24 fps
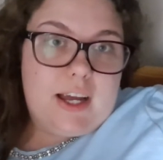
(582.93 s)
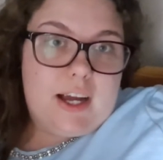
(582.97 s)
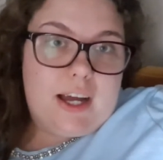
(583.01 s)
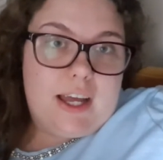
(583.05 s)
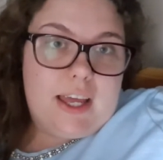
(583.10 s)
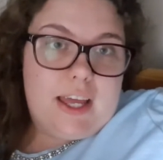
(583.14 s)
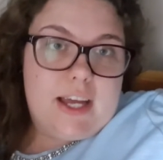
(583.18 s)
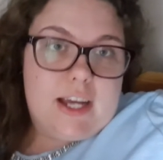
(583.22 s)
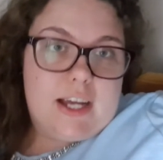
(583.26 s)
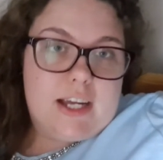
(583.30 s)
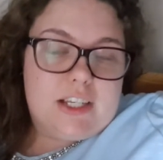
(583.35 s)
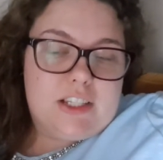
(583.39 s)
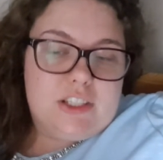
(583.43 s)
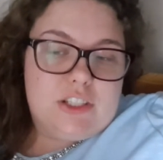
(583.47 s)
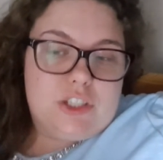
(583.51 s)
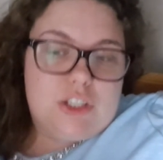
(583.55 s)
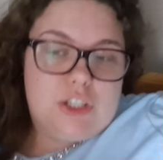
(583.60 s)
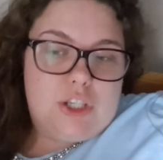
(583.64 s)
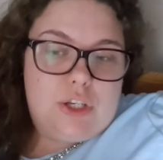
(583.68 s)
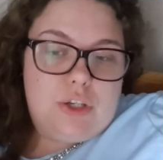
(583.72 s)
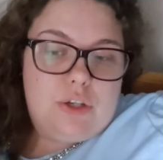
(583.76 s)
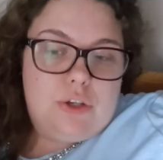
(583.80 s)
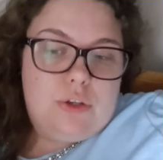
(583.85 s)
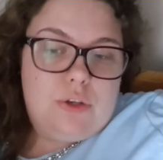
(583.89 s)
I had
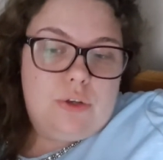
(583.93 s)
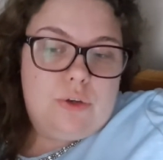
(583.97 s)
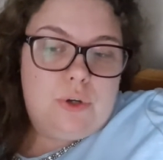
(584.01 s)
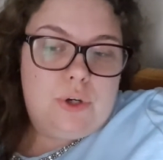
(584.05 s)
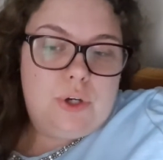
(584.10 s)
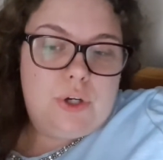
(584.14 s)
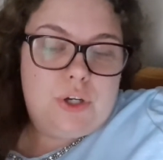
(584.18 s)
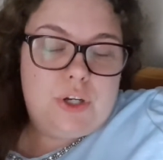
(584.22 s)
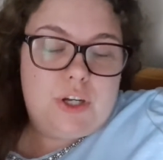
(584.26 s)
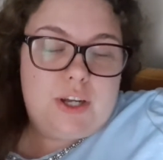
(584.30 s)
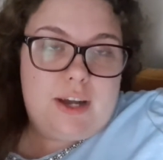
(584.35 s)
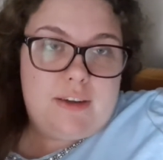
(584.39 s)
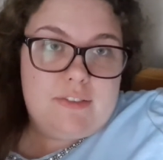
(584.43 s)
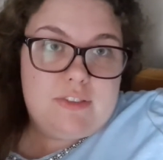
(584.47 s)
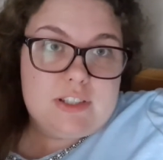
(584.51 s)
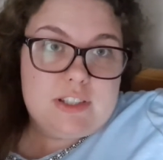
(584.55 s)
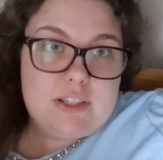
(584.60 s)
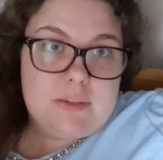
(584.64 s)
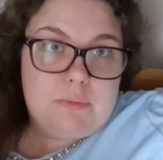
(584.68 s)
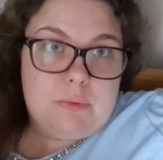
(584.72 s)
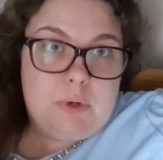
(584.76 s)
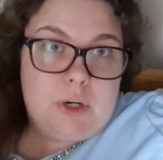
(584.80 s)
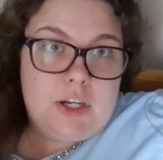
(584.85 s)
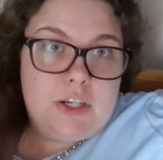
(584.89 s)
to cover
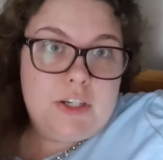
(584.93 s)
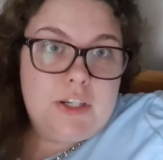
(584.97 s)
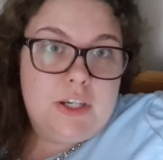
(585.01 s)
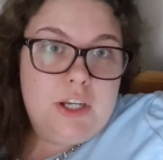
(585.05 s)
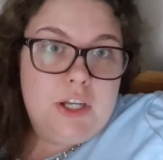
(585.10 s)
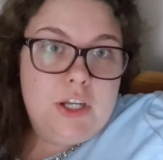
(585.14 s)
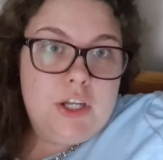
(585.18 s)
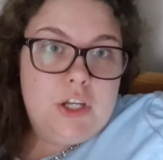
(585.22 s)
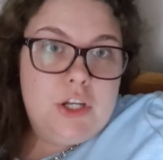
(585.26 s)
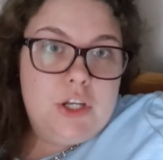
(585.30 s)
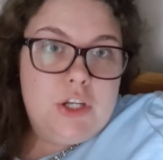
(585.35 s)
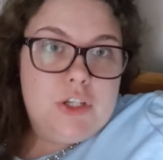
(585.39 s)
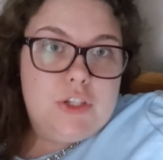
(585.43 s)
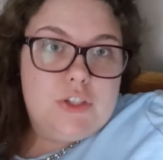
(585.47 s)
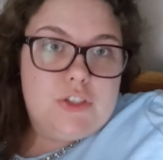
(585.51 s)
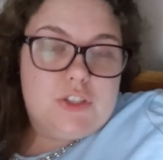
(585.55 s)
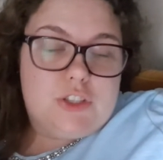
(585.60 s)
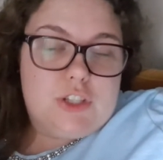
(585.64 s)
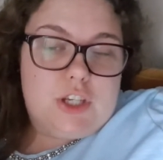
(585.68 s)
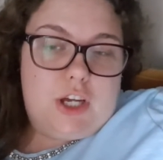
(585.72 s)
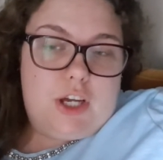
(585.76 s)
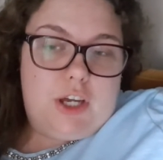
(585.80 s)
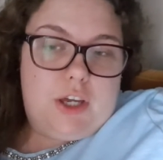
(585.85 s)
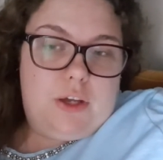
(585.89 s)
someone,
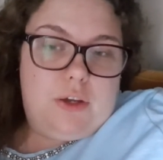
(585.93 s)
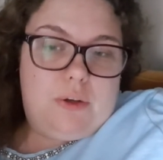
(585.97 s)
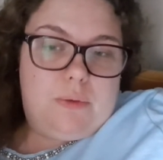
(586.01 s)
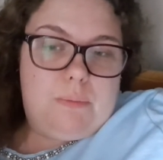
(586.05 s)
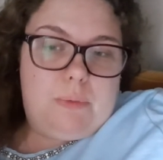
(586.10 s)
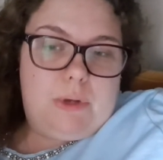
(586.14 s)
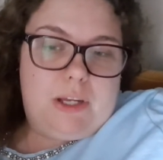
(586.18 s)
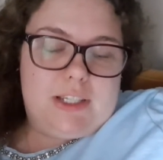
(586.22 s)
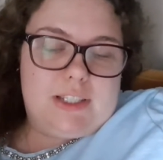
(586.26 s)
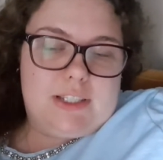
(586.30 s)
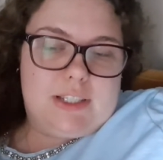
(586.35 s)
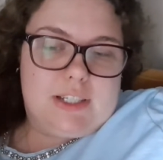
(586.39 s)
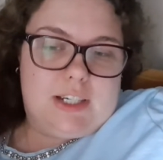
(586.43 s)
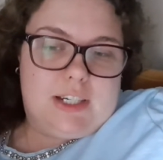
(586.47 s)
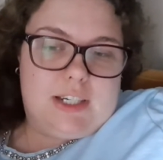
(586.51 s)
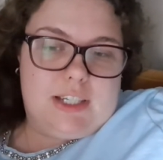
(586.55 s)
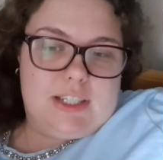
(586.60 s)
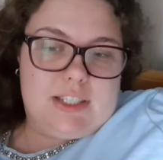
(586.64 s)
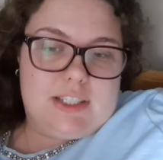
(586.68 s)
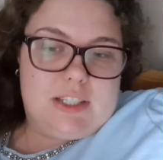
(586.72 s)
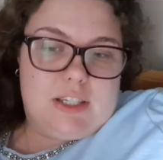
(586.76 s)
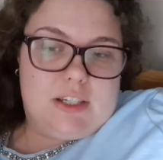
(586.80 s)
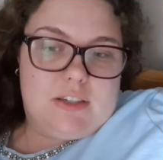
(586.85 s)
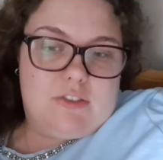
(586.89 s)
so basically
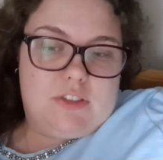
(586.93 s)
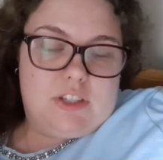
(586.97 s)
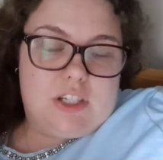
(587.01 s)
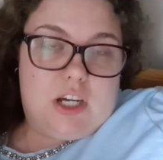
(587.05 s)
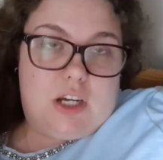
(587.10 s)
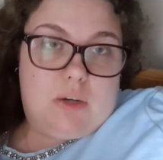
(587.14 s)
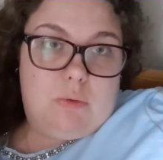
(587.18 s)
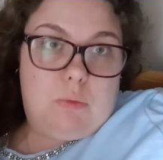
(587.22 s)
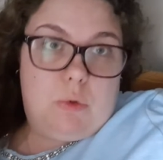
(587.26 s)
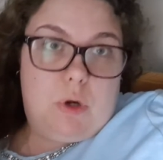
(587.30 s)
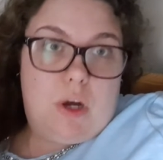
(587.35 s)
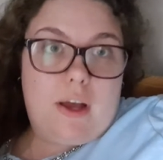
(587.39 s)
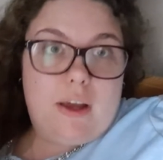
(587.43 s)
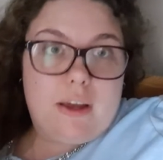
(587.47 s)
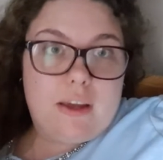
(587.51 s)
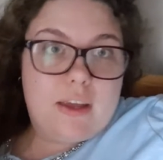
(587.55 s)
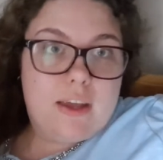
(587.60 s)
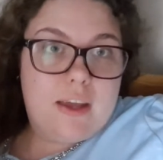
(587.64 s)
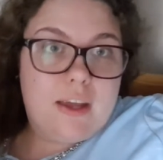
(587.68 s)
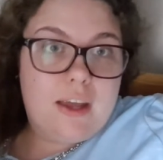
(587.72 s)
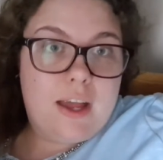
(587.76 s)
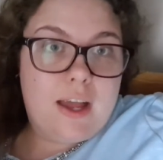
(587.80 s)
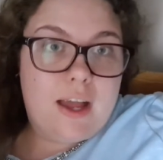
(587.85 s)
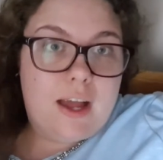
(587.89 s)
instead of starting work
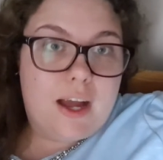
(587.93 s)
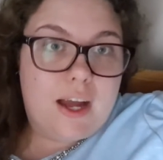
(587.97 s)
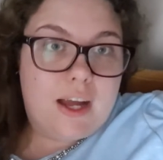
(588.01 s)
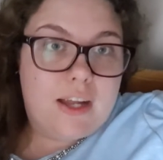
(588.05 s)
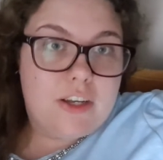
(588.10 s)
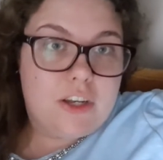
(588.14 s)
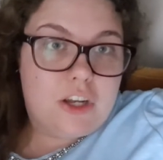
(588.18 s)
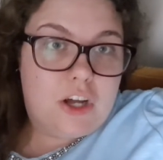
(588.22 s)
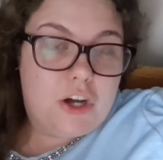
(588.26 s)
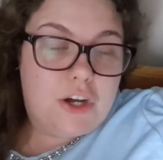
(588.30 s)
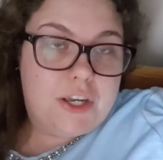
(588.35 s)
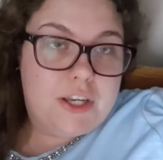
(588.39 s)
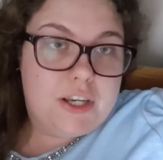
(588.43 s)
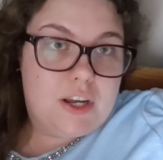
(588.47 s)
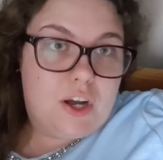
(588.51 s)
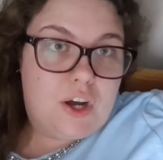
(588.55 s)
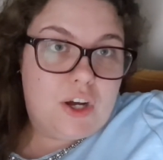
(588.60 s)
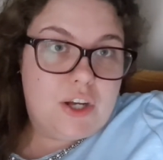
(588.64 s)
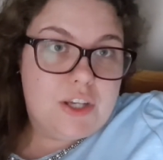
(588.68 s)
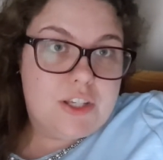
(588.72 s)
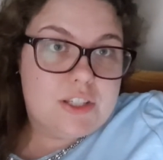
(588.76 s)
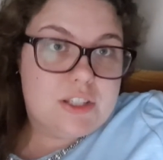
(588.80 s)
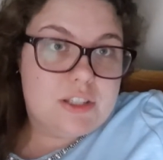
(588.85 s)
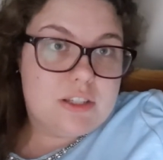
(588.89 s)
at 9,
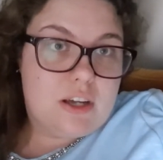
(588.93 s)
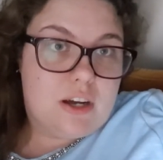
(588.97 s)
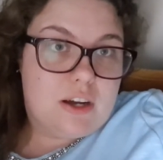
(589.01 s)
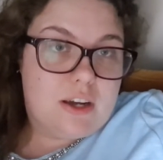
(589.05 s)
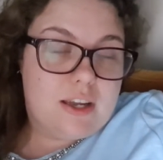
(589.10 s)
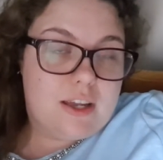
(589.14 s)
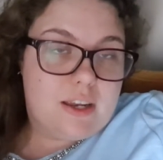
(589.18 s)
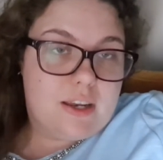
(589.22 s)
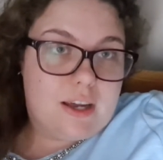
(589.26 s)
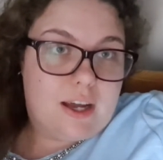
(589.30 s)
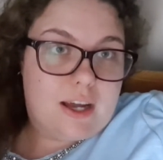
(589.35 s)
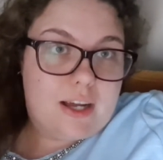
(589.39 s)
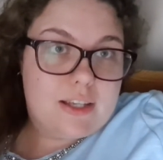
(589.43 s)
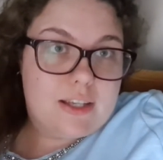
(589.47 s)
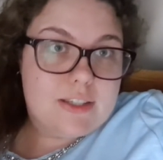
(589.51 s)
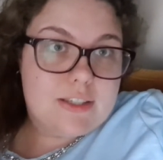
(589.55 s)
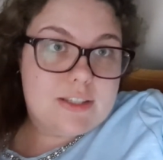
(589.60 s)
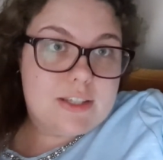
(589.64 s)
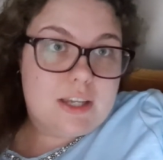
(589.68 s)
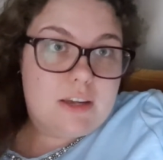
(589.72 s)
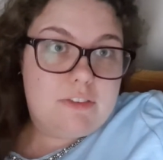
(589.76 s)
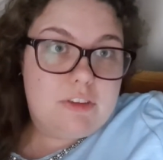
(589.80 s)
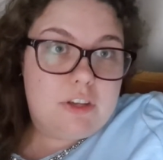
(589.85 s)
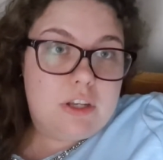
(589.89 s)
I started at
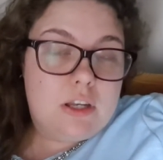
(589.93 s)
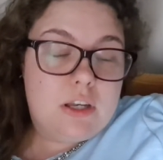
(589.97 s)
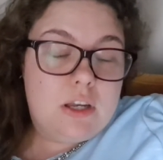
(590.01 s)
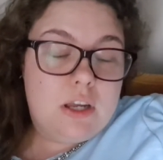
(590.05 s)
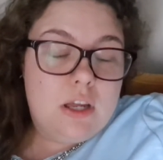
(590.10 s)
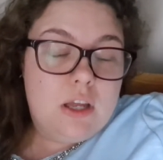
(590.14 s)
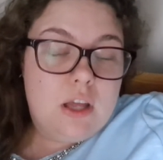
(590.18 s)
7.